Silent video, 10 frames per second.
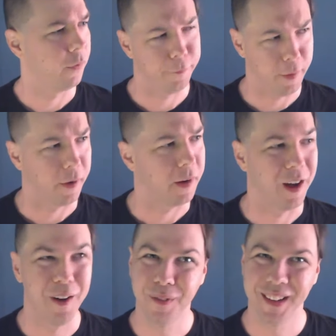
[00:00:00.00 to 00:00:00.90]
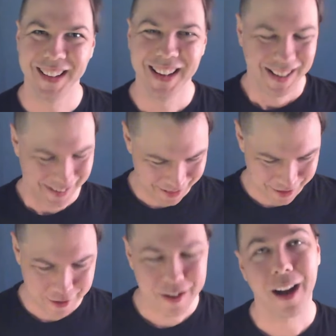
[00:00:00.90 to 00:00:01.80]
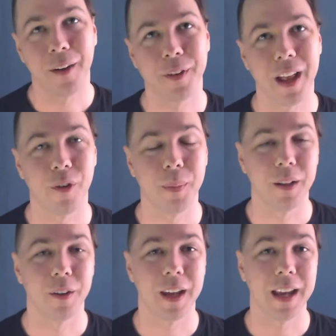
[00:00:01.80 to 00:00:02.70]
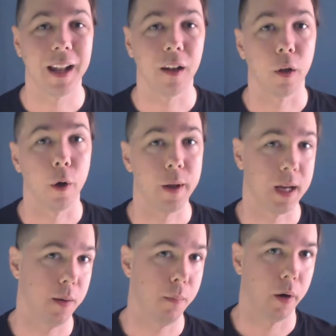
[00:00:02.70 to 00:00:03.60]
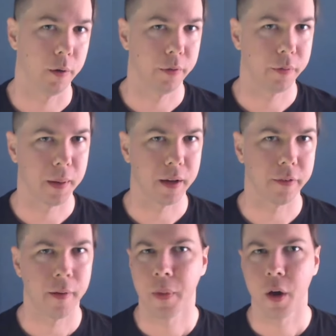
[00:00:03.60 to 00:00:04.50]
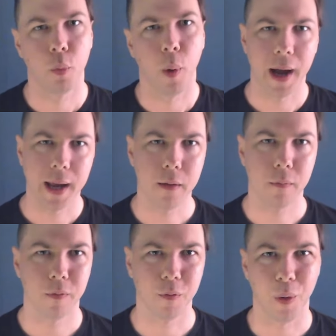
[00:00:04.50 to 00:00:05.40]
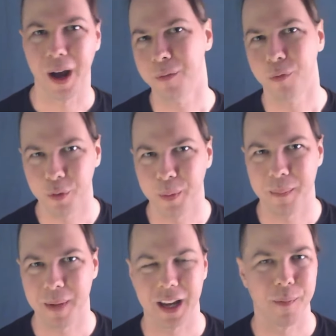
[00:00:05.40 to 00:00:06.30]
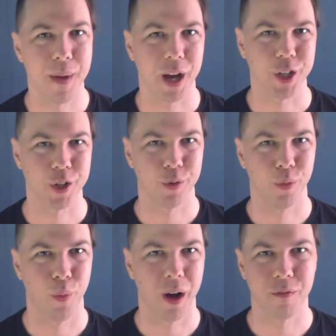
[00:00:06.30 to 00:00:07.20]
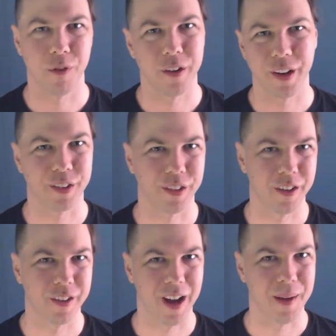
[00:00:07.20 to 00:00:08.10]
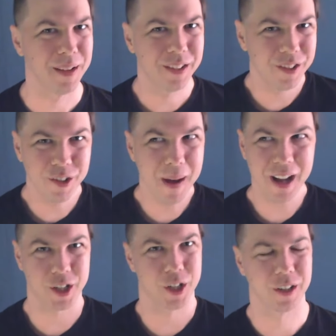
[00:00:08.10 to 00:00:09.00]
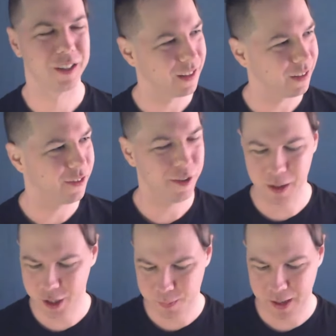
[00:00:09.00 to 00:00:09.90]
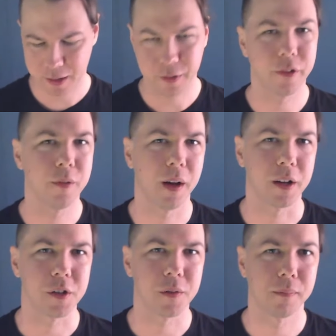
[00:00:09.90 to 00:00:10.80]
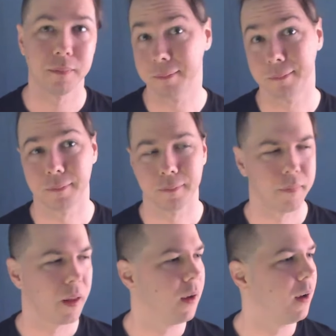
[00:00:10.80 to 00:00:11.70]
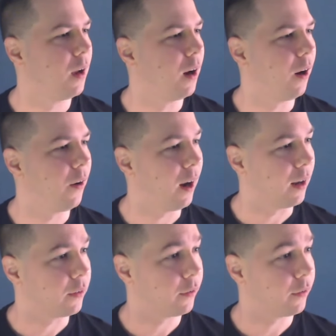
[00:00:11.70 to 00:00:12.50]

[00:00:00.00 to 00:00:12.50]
Fair enough. And then after that, we'll be looking at loading in models, because why would we make a mesh one vertex at a time? That's too much. That's too much, man. That's too much. All right.